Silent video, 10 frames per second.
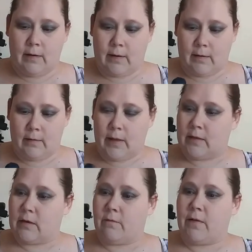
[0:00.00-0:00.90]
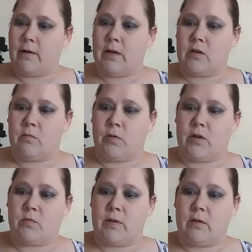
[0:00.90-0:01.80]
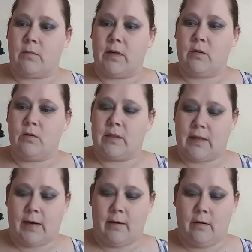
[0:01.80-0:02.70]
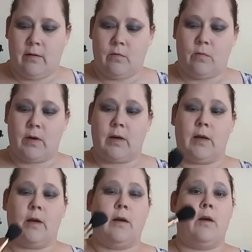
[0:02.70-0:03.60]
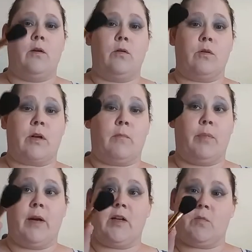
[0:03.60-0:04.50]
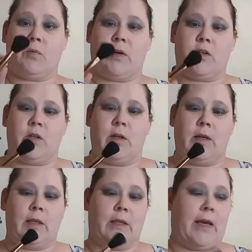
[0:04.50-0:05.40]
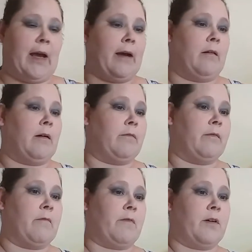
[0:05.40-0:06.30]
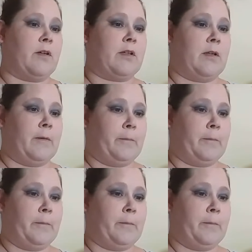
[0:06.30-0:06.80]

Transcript: Okay, that's our foundation brush. We don't want to use that. We're going to use our blush brush and get the cat hair off there first.